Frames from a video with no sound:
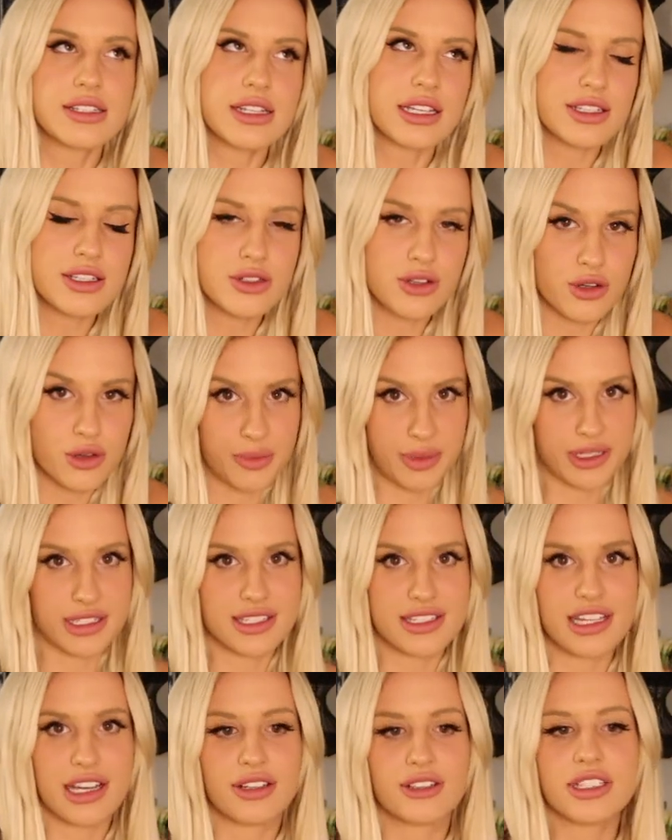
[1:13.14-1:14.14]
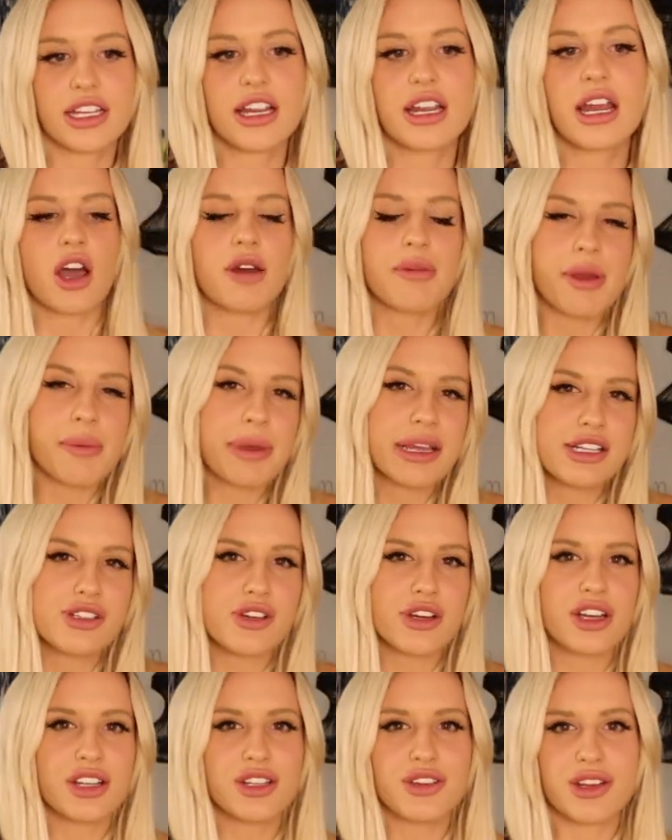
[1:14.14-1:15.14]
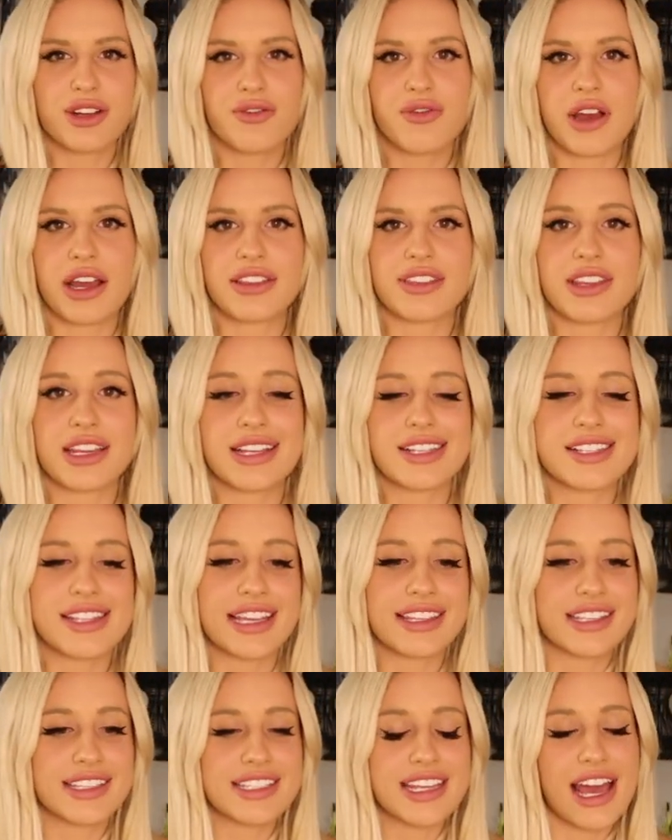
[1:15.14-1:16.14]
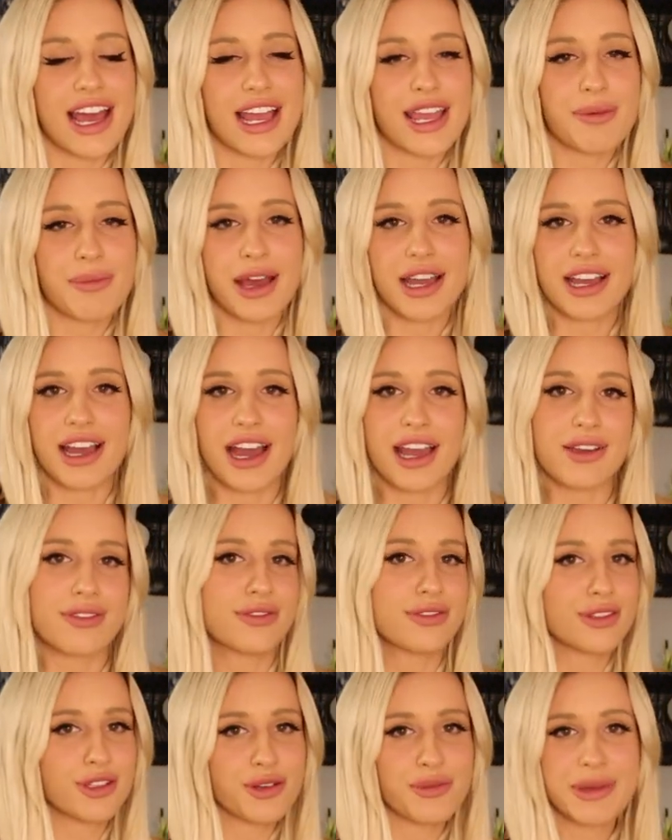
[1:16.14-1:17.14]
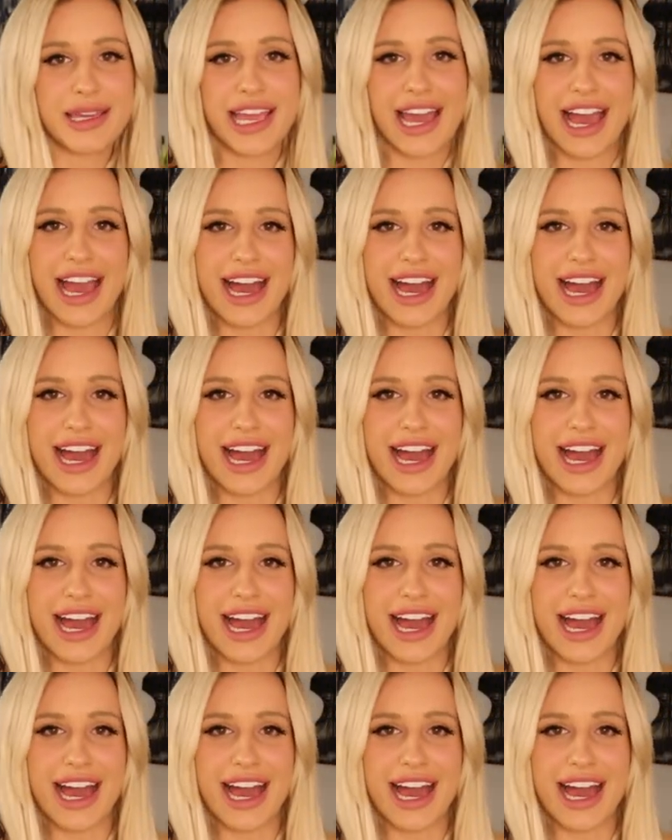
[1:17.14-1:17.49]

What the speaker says: inside scoop, it's down there. On my Patreon, you can find things like the time a guy flew me